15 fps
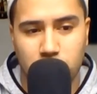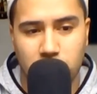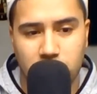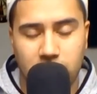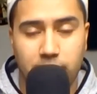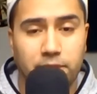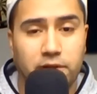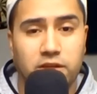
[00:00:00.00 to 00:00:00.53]

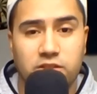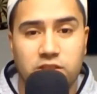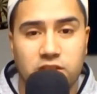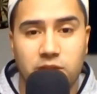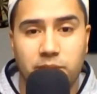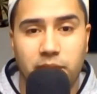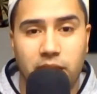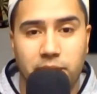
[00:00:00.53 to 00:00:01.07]
Not because she's
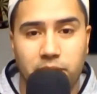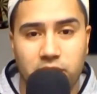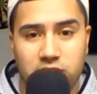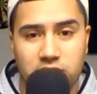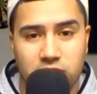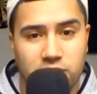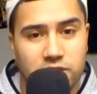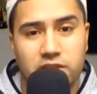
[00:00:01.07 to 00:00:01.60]
a bad
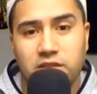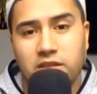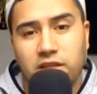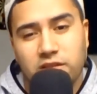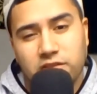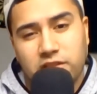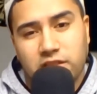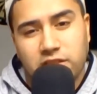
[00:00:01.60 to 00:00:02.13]
person. You see,
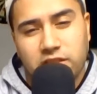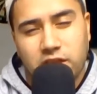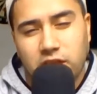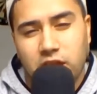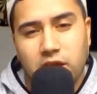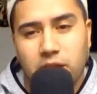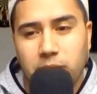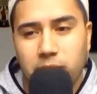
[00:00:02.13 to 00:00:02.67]
those are things that
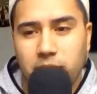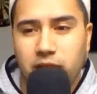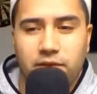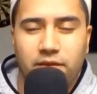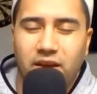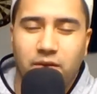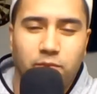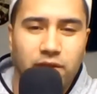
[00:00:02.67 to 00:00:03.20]
kind of
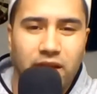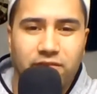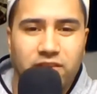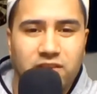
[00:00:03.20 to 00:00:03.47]
whatever.